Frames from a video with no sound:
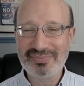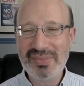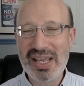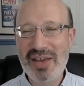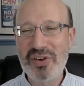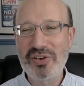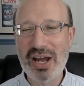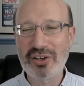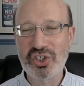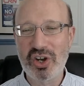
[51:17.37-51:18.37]
if you're
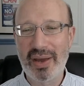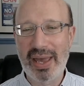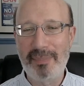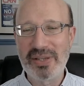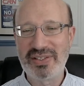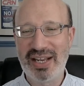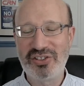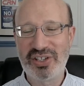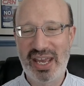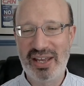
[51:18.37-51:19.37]
not showing up as an
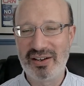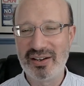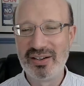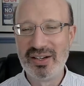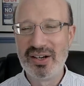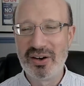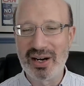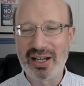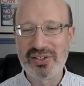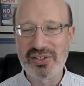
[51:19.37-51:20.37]
educator or a
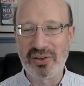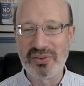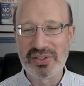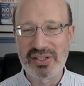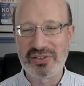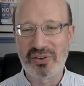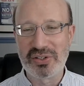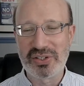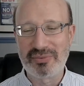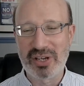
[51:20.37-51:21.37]
consultant or a
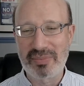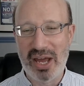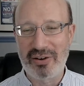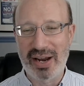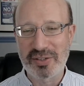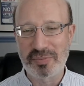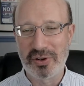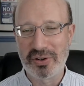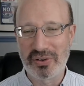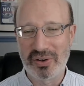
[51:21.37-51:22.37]
subject matter
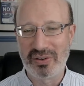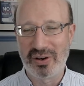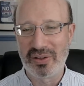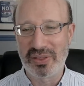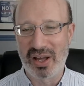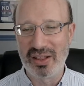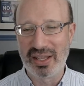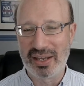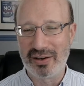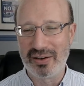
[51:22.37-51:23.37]
expert or a thought
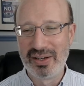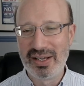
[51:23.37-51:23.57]
leader,